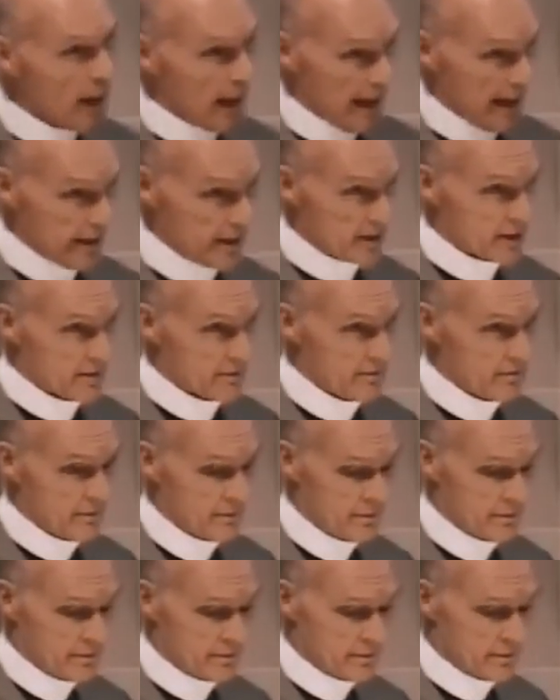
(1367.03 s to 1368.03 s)
best
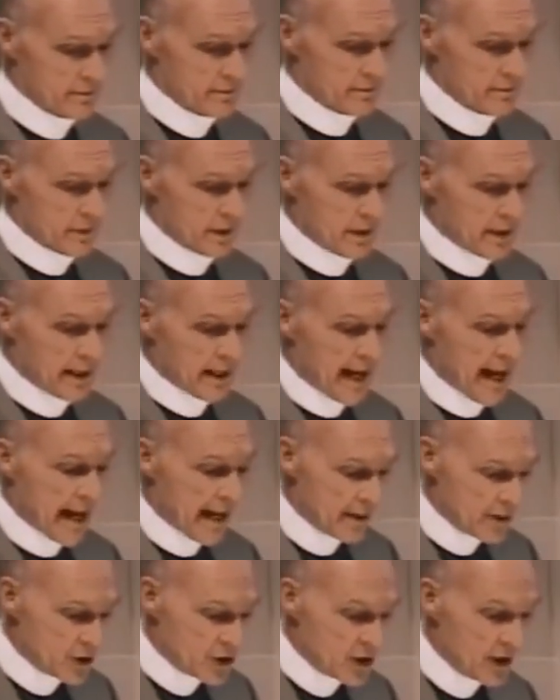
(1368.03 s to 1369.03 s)

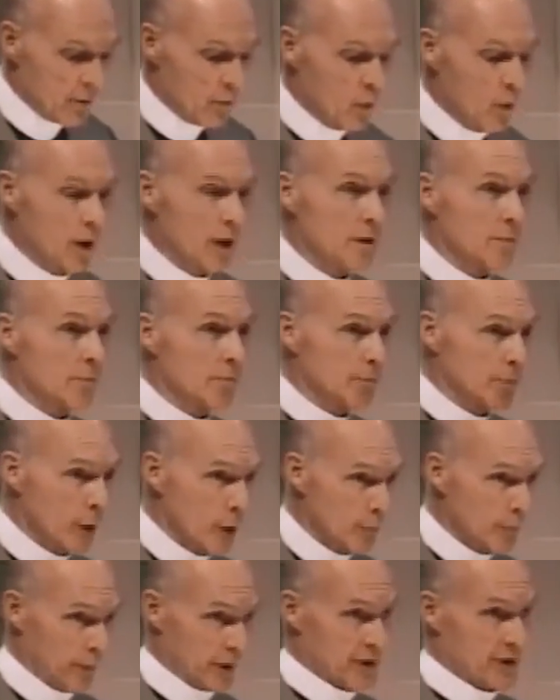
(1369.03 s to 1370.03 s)
and someone
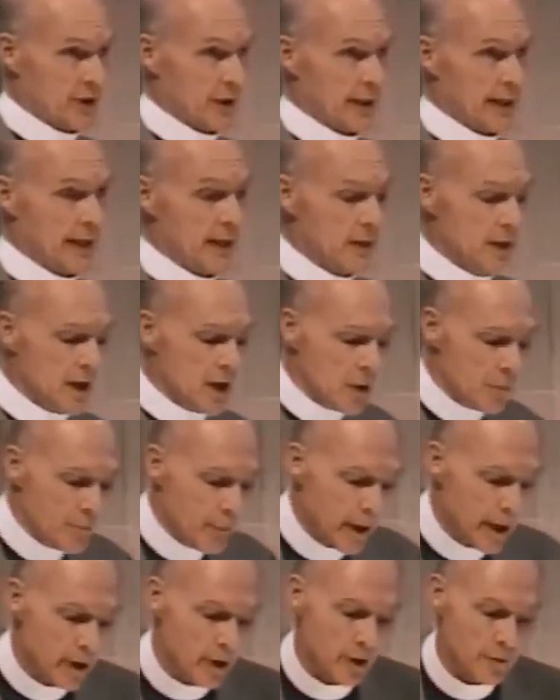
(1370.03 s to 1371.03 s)
purposely
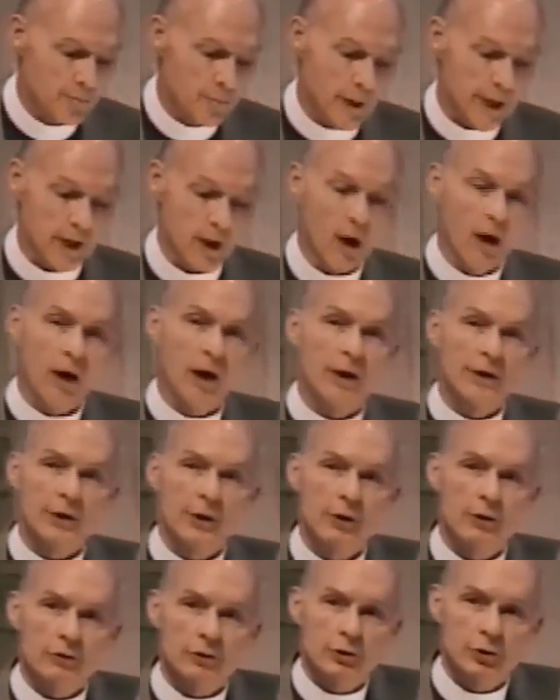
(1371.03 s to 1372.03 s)
peered beyond
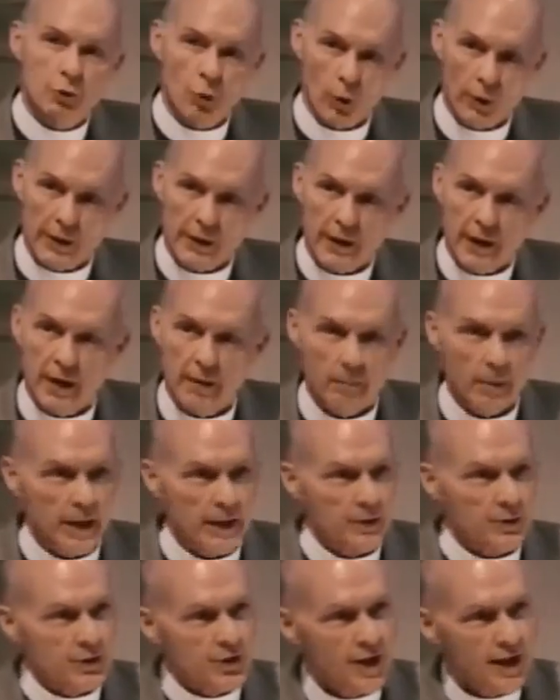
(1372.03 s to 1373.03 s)
your
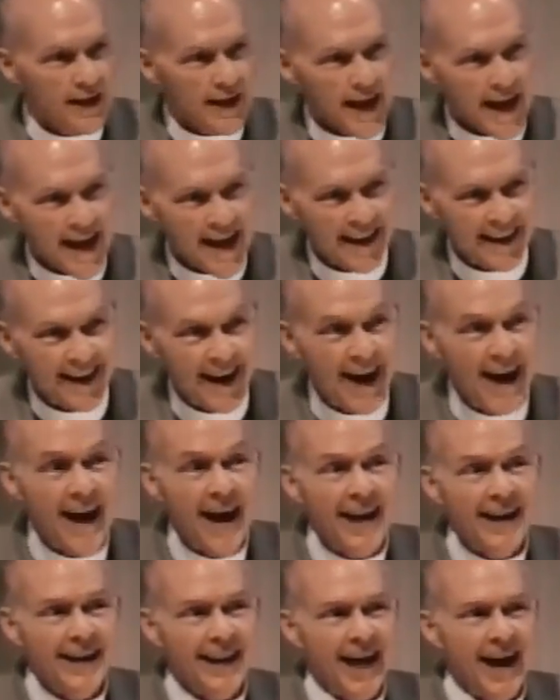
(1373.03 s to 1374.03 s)
shortcomings and
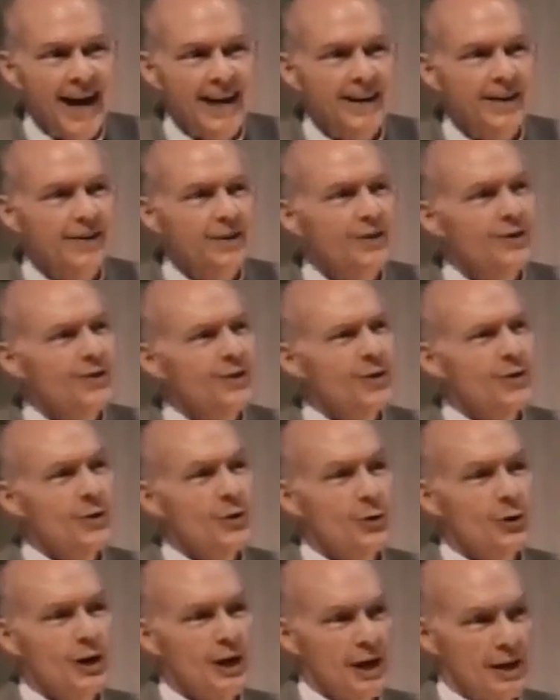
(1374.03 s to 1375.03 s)
highlighted
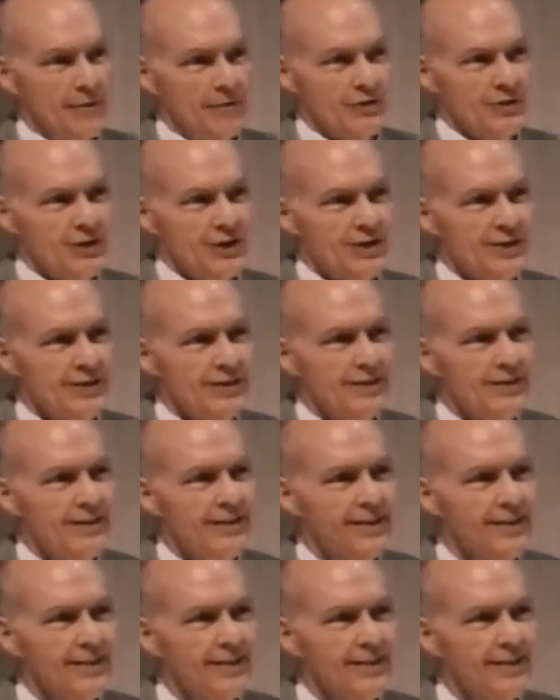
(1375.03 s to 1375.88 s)
your gifts?